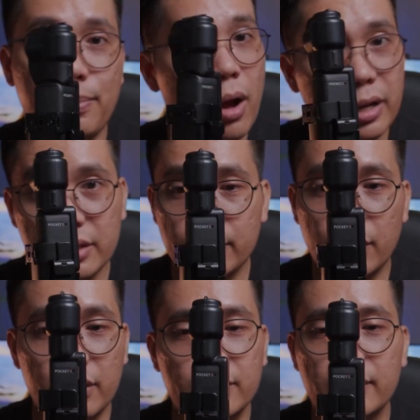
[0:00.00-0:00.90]

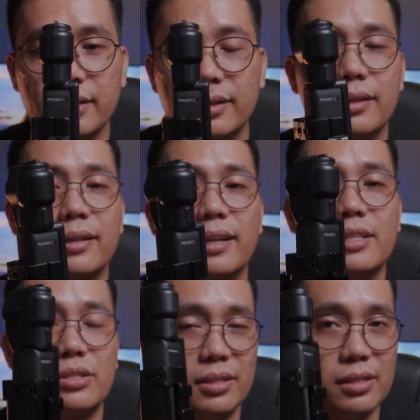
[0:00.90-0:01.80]
pocketable,
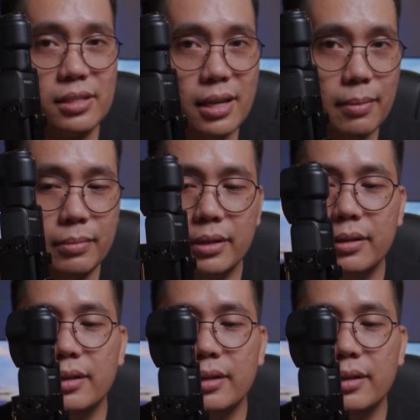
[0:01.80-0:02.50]
it's still slim,